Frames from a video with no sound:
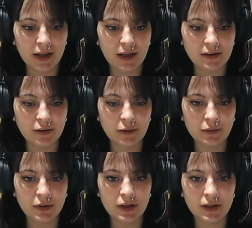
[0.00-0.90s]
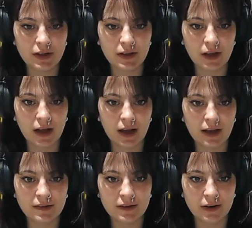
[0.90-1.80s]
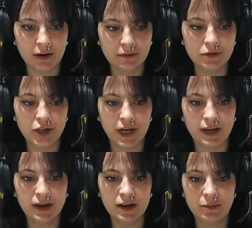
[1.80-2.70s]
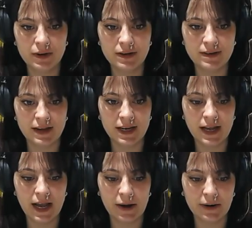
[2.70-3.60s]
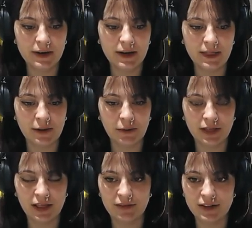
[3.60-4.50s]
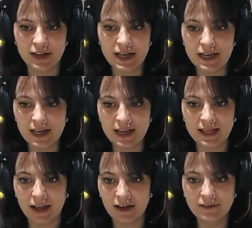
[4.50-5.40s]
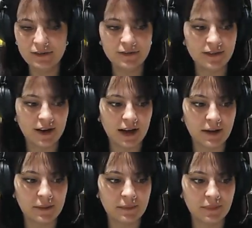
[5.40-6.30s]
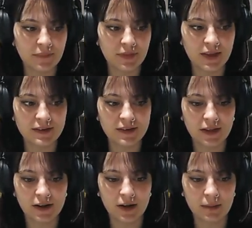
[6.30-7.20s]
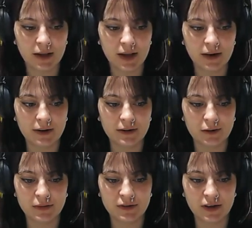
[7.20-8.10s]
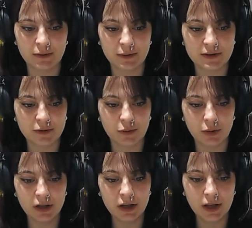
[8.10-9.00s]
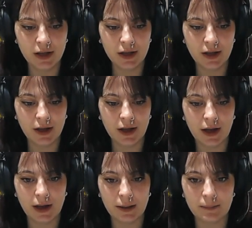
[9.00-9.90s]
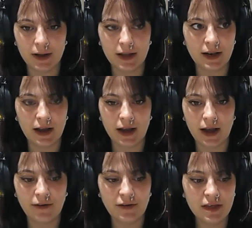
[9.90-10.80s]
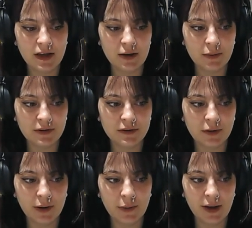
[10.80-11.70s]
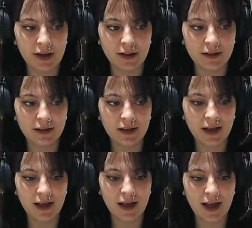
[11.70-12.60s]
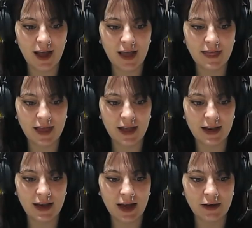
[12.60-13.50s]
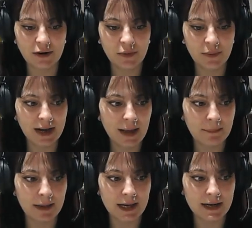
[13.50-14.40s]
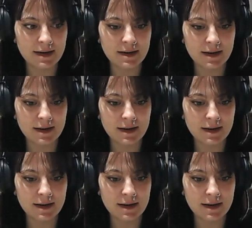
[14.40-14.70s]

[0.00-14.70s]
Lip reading: So as you know, Jaina was dating Aaron and they were lovely in love. This other couple here is almost done with school. But everything was going well. And then I don't know what happened.